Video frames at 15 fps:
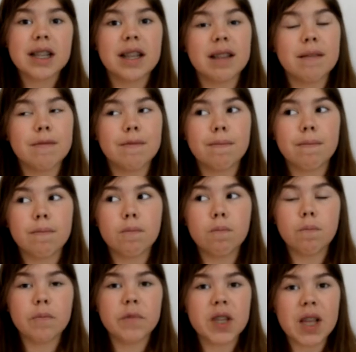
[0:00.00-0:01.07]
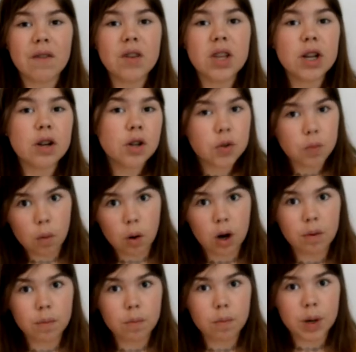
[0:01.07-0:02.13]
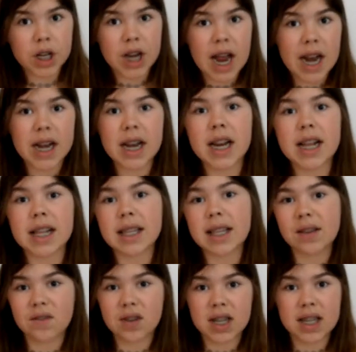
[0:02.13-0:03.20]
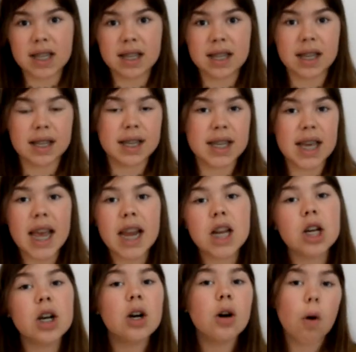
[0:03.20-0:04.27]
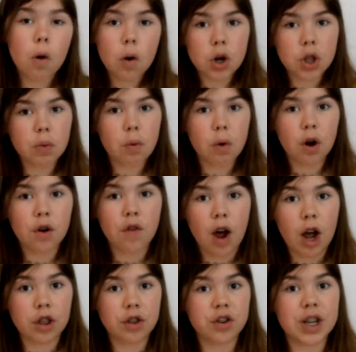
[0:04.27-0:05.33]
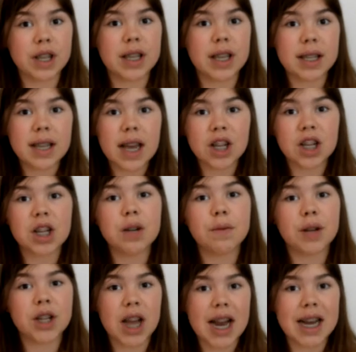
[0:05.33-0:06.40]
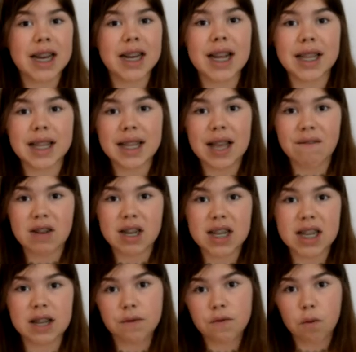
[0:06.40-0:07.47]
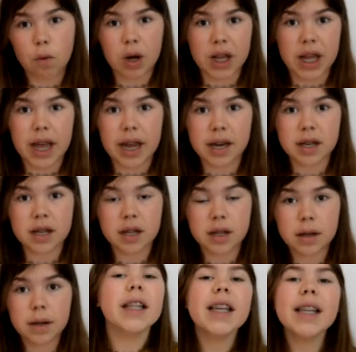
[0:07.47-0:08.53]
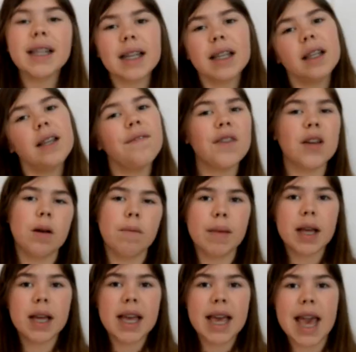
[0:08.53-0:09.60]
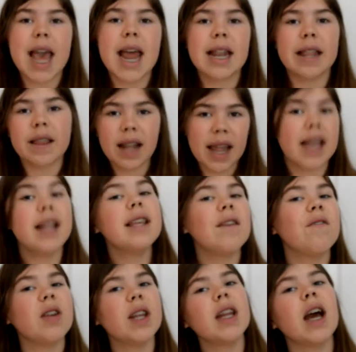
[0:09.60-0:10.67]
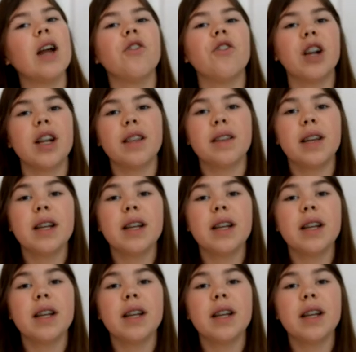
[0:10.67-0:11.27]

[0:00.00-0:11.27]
the 7 Years' War, which ended in 1768, or the War of Austrian Succession, which ended in 1748. This sets the film in the late 1700s,